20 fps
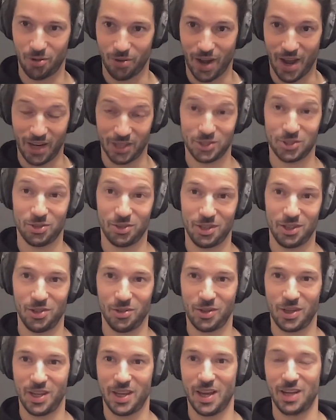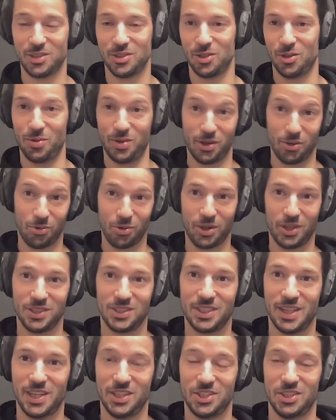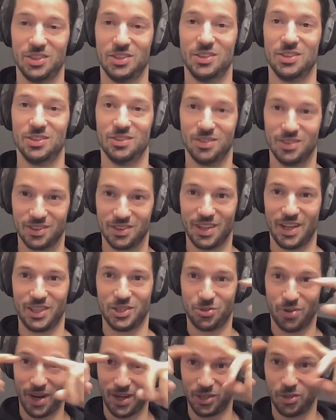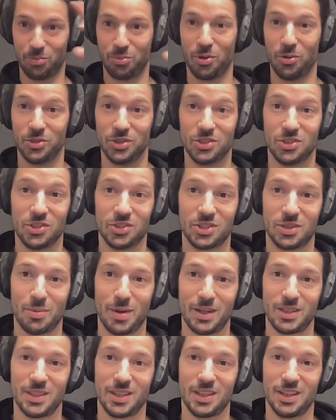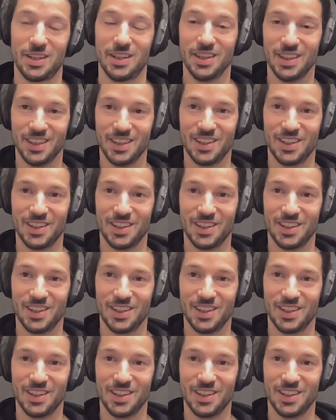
actually looking at in an organization, like trying to approach it systematically,